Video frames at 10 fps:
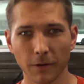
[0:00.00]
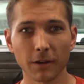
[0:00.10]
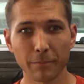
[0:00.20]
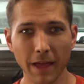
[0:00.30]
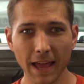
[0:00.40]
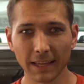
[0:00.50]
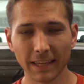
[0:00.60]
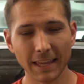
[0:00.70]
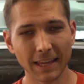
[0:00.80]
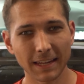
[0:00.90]
Welcome
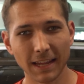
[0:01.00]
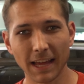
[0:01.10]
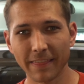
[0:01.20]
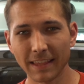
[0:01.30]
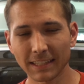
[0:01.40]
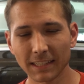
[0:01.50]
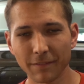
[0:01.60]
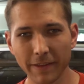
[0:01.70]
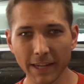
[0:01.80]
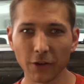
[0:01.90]
back, and this is
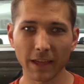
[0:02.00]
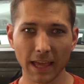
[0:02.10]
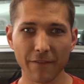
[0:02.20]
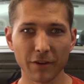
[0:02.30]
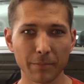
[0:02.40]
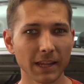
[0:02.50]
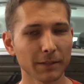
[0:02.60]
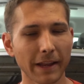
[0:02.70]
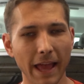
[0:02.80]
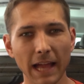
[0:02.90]
a video that
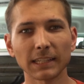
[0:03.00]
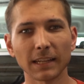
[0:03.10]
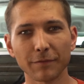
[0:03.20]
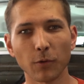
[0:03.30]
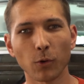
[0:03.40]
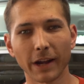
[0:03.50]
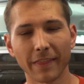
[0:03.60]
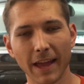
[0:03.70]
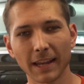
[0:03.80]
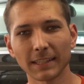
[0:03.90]
everybody's been asking for,
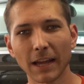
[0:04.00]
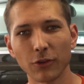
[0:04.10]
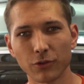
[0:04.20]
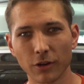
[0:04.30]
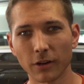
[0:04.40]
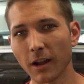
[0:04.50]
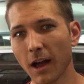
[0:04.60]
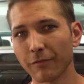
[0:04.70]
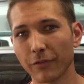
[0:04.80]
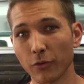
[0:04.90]
and that is how you turn
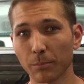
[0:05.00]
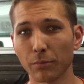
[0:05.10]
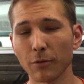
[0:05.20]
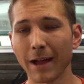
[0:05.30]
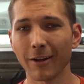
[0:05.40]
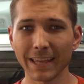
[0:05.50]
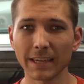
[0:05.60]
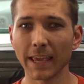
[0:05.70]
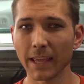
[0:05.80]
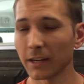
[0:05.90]
off your bulb out
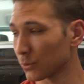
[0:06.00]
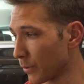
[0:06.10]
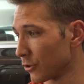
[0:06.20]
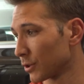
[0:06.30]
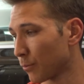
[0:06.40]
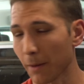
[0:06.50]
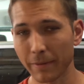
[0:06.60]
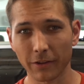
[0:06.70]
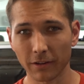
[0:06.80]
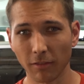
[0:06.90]
indicators when you swap
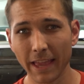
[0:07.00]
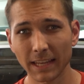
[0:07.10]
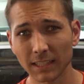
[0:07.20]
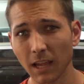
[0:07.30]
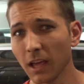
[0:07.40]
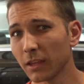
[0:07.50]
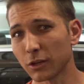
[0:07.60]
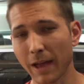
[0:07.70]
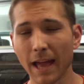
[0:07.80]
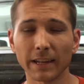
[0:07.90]
out your lights.
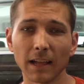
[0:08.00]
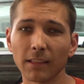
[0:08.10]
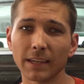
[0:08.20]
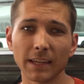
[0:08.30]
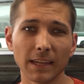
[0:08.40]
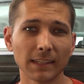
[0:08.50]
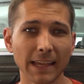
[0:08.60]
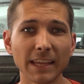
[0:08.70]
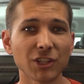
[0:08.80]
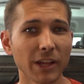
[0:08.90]
You add LEDs,
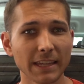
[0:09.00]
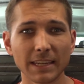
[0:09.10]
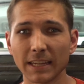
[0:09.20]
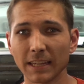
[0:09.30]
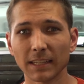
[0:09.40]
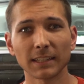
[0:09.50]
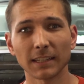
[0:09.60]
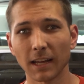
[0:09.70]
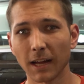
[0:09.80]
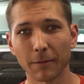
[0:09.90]

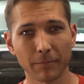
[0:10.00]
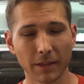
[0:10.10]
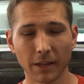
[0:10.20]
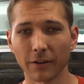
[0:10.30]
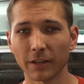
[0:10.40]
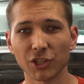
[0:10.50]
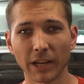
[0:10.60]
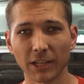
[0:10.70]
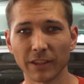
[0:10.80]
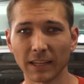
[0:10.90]
HIDs, um, you know, you
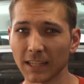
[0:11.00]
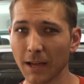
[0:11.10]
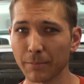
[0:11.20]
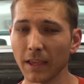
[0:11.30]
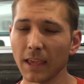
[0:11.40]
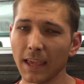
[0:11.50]
change things up.